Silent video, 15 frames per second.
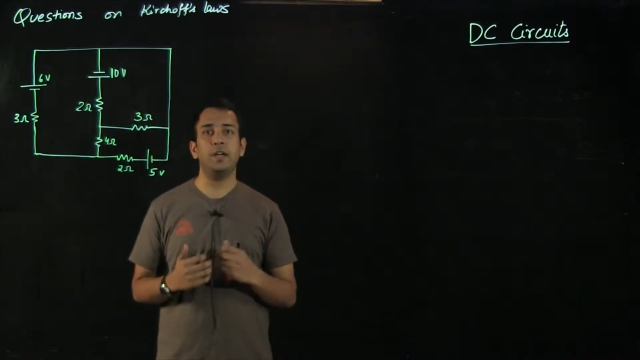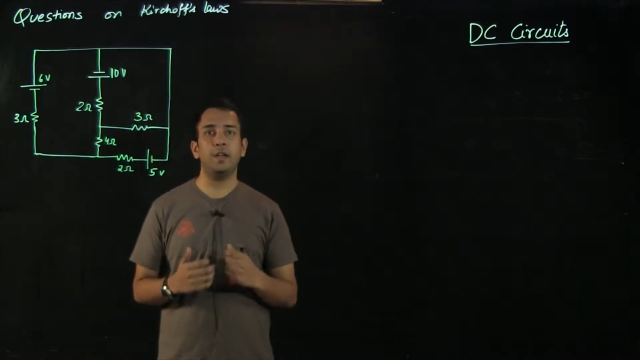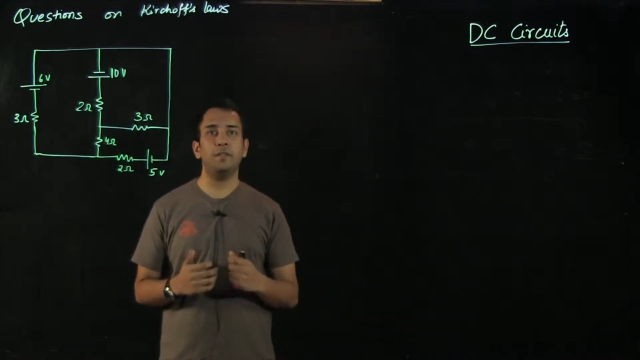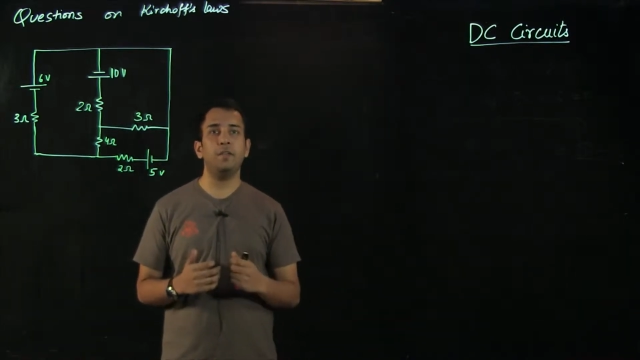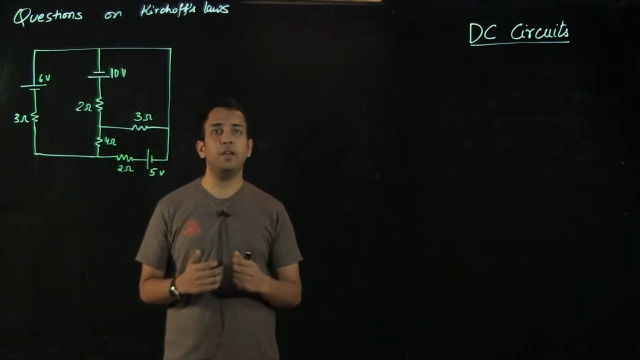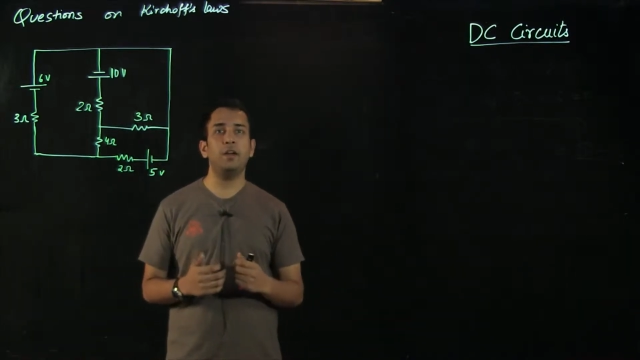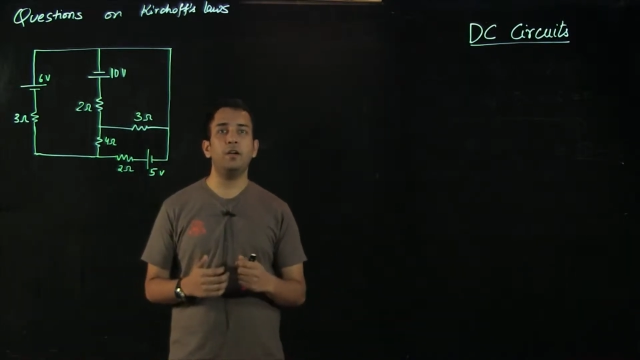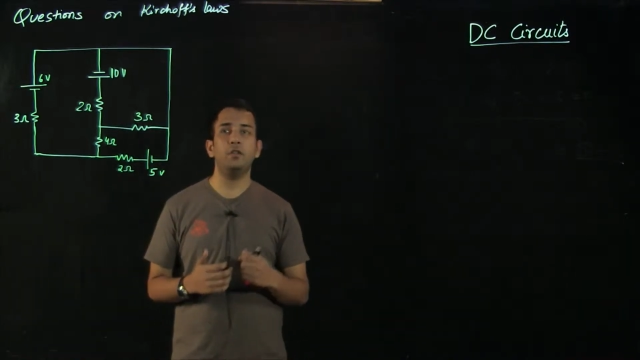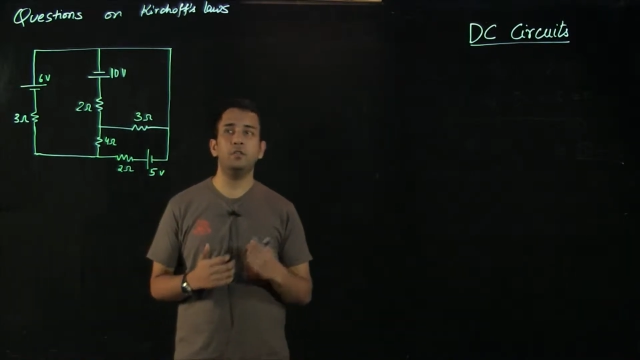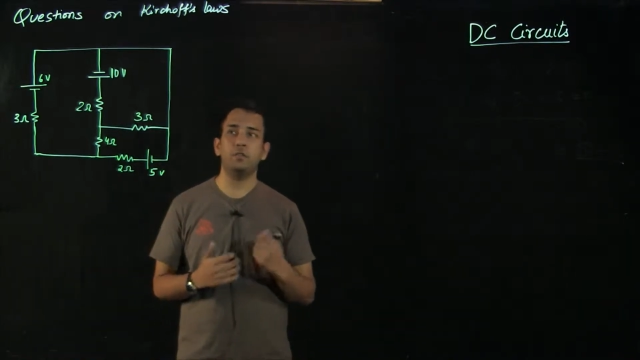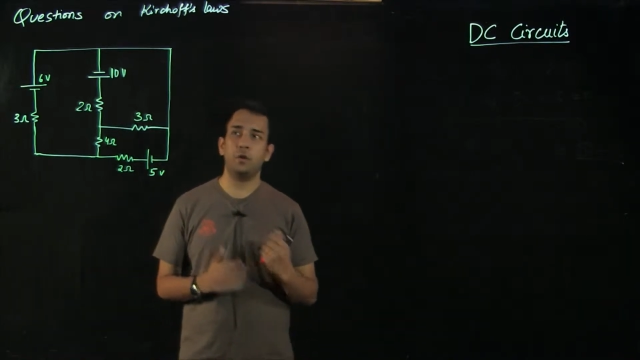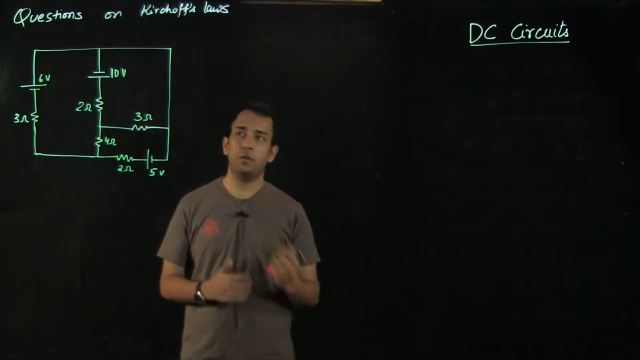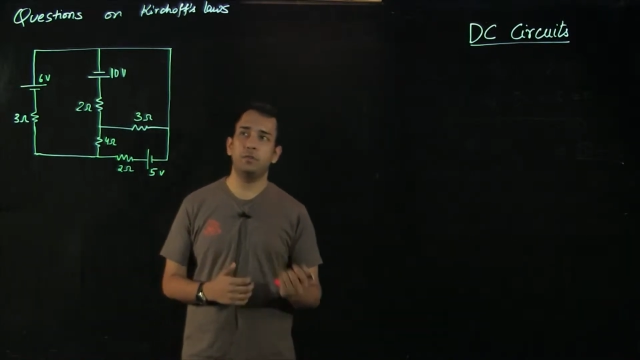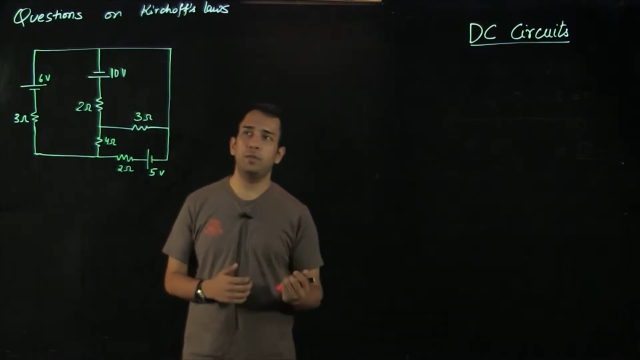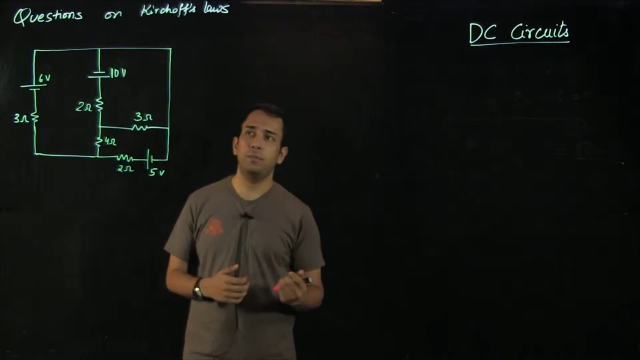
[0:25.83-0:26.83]
KVL to
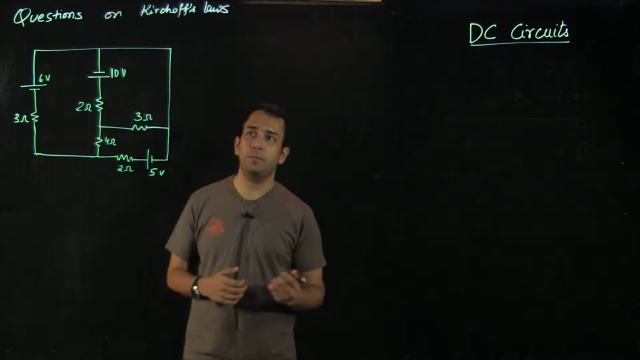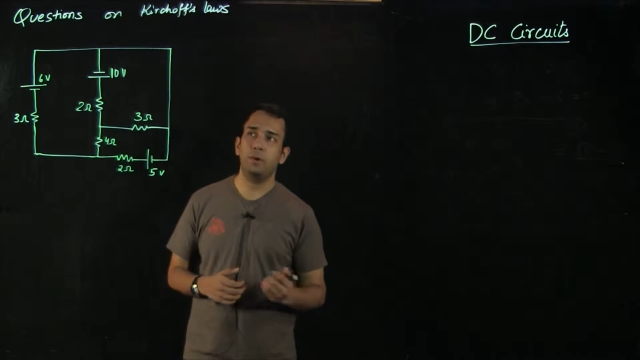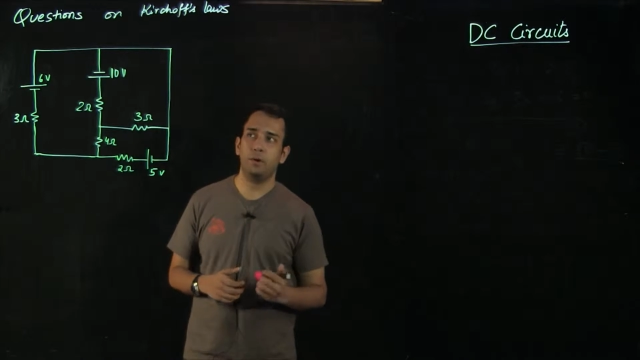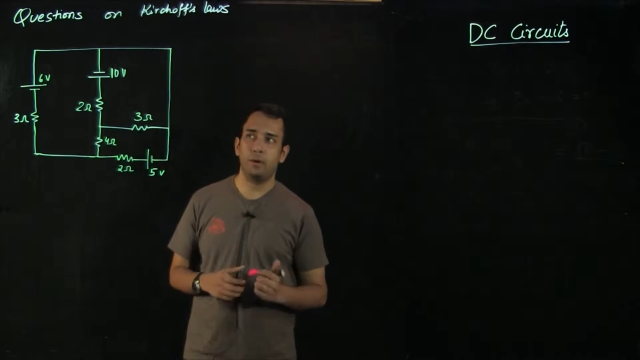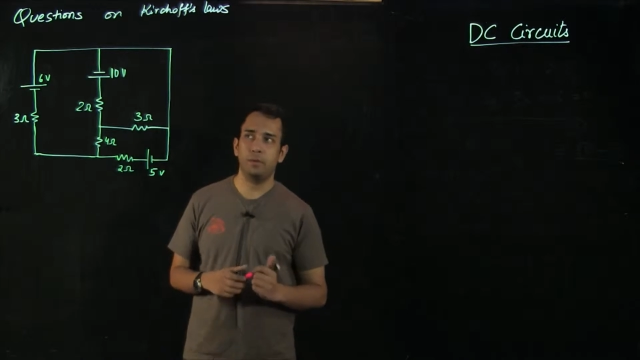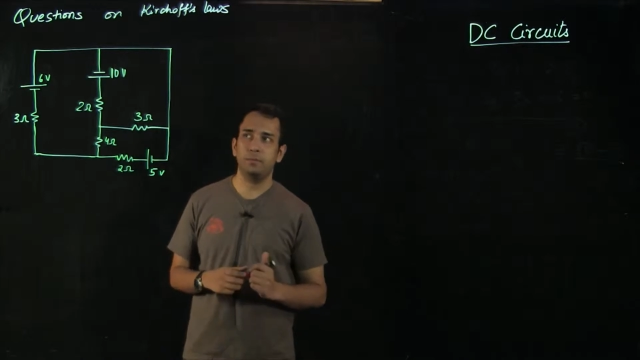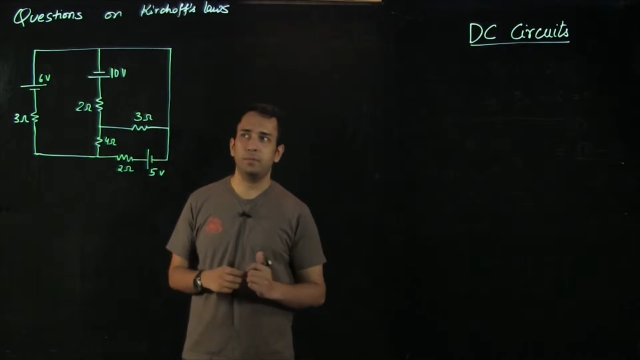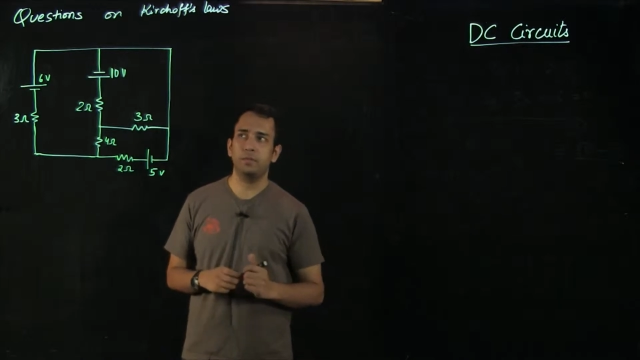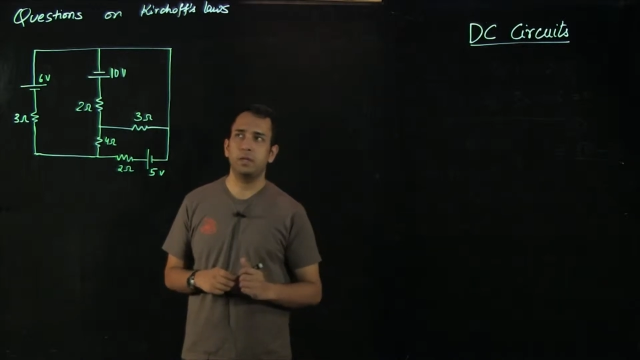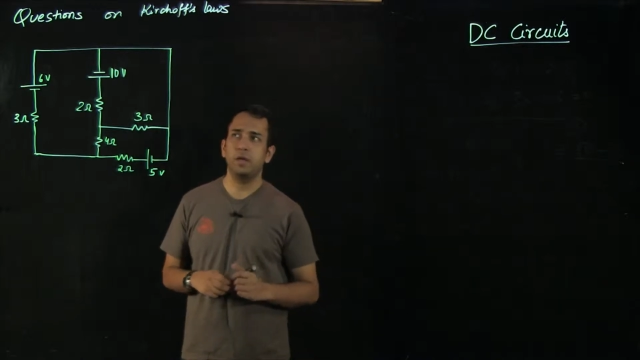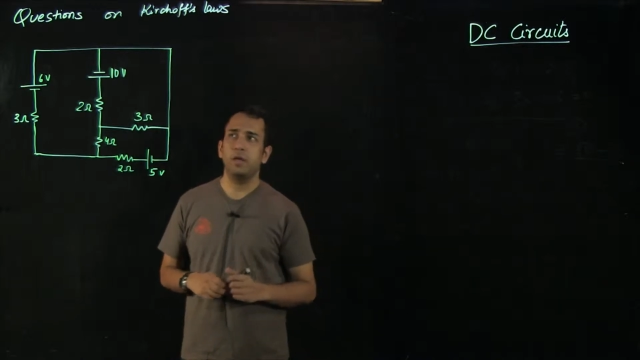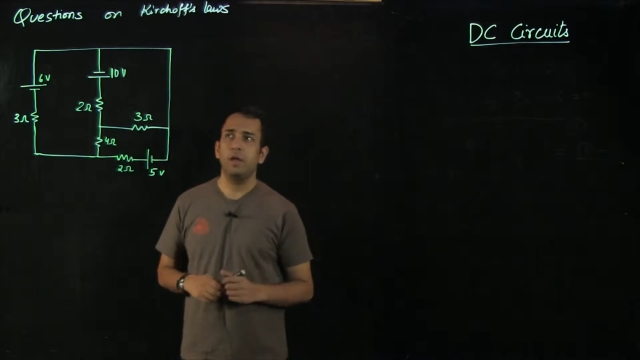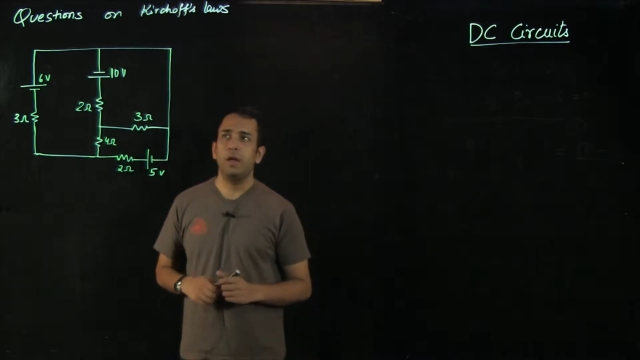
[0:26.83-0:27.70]
solve some problems.